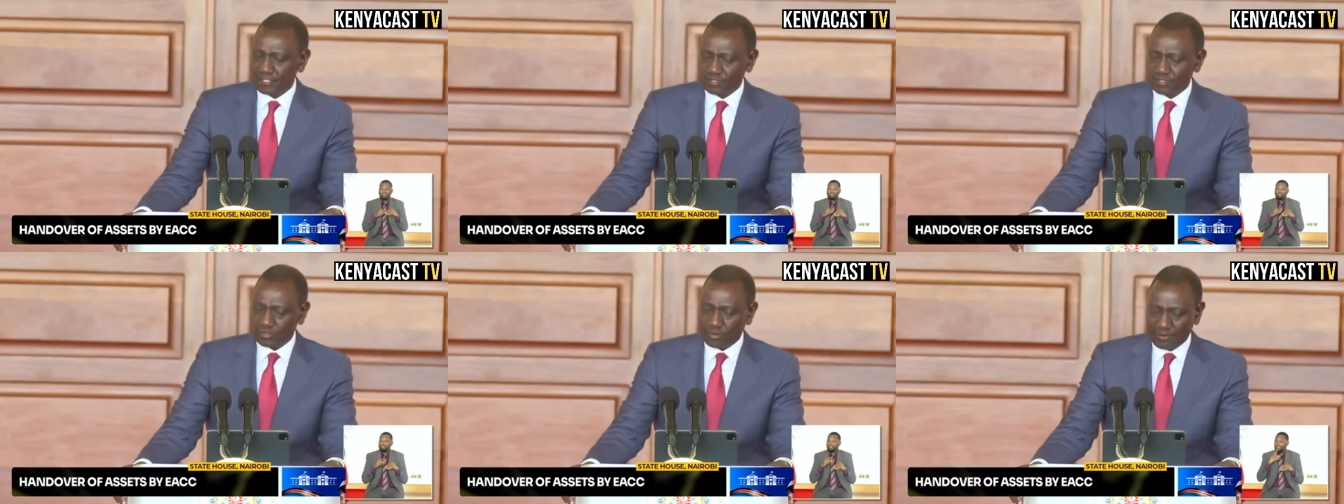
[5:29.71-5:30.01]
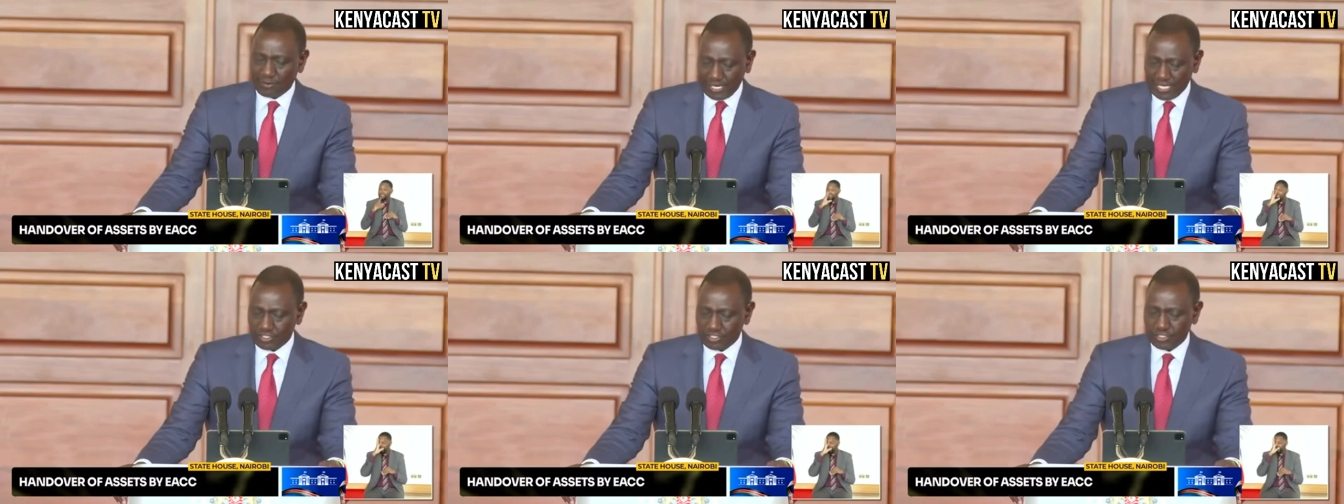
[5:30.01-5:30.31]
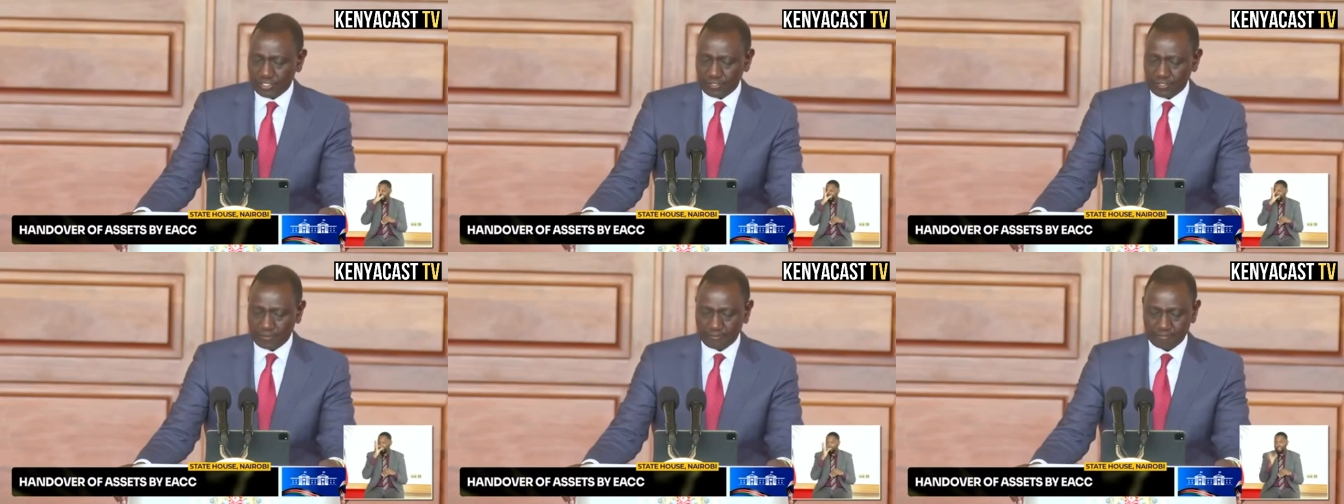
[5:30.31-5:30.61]
to our
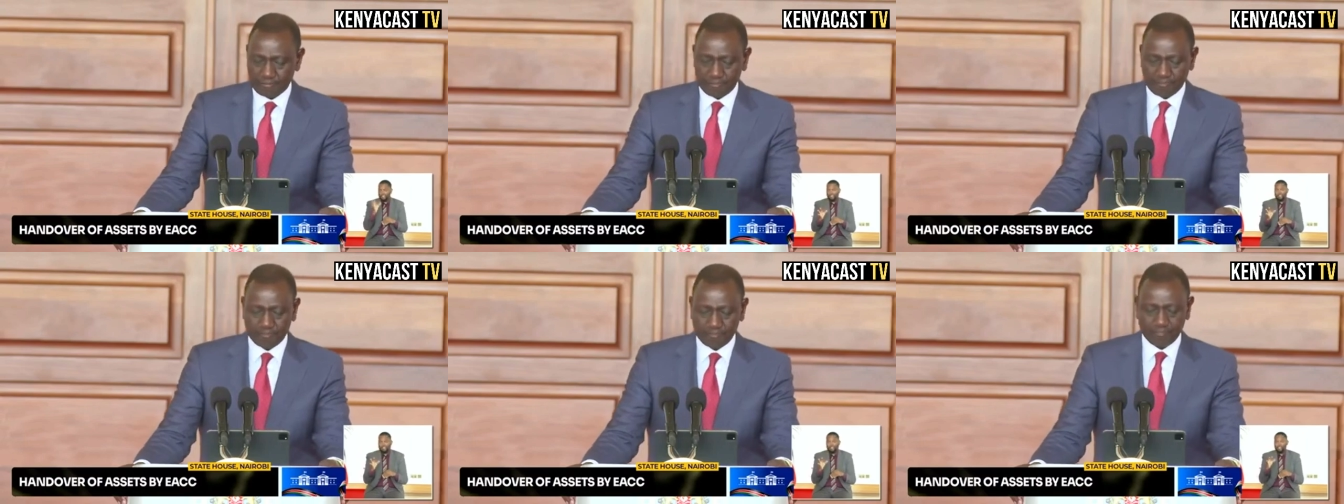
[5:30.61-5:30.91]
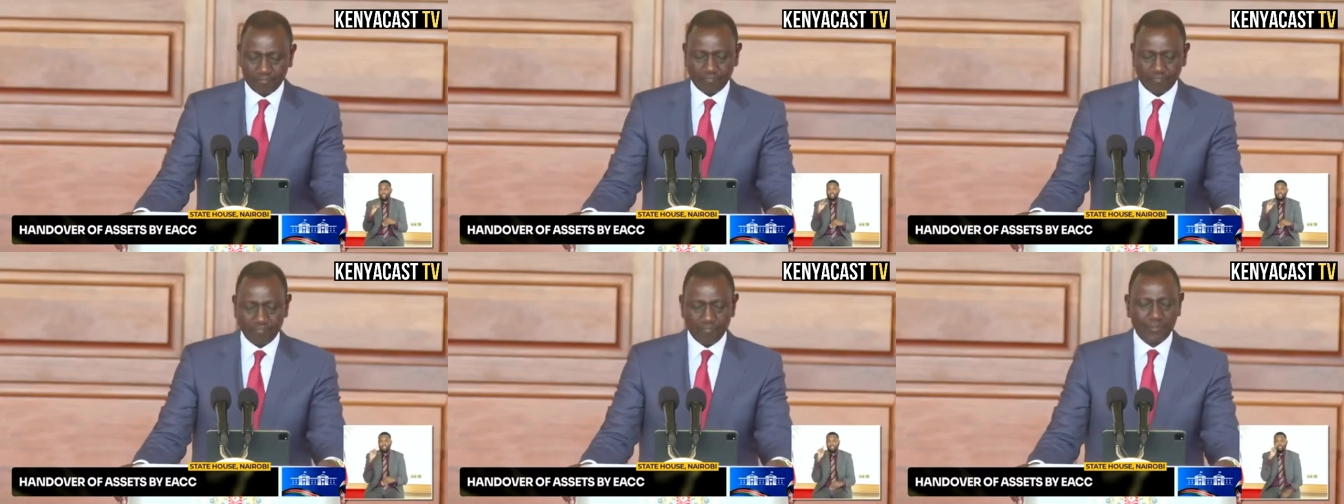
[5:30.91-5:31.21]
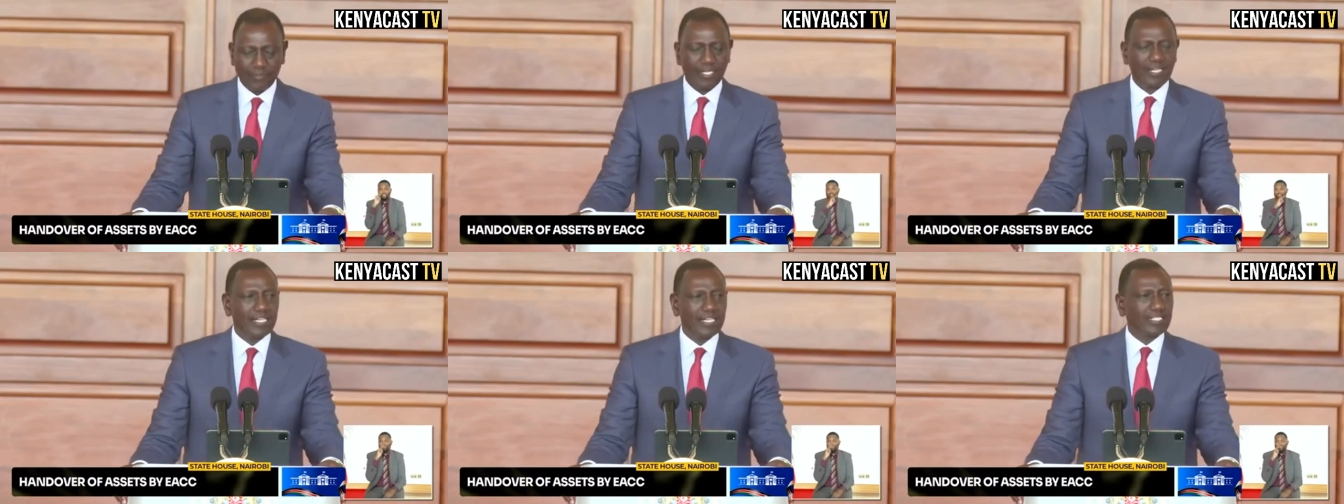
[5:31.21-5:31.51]
nation.
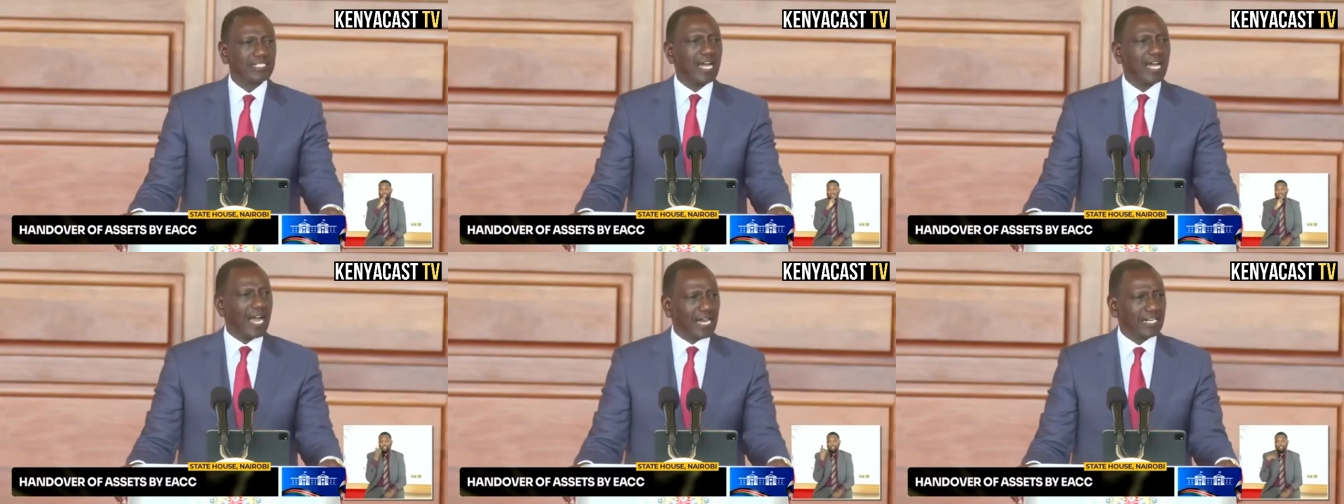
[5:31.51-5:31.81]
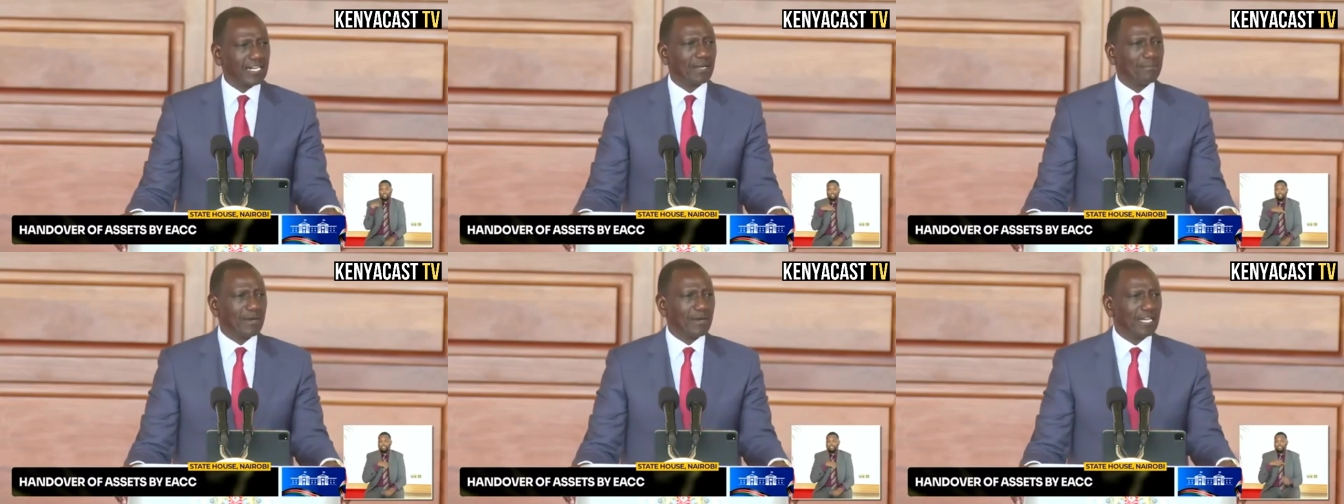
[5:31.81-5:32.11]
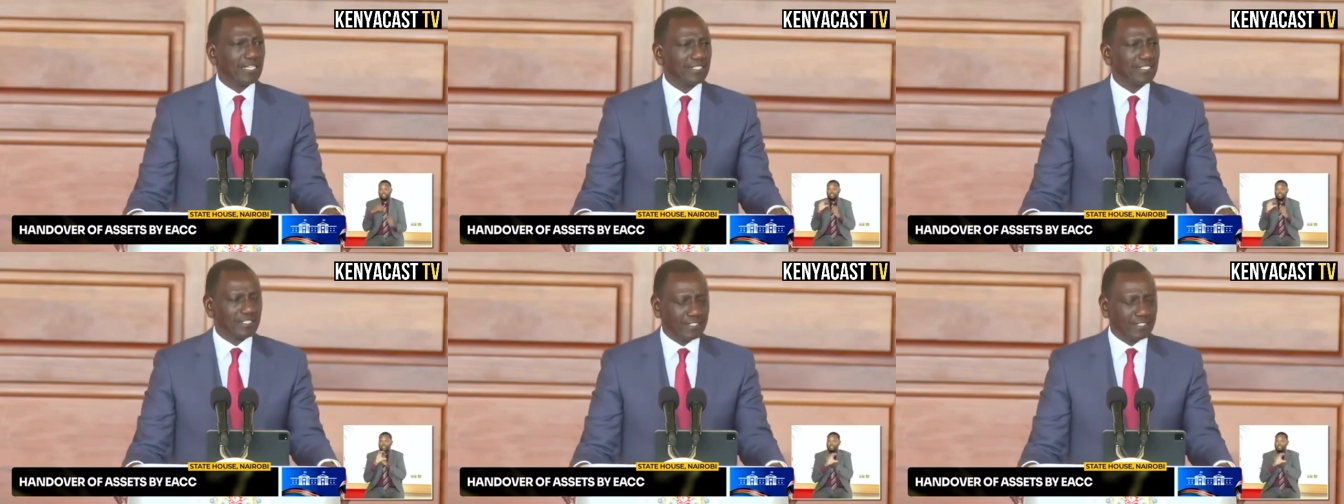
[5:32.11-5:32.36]
It undermines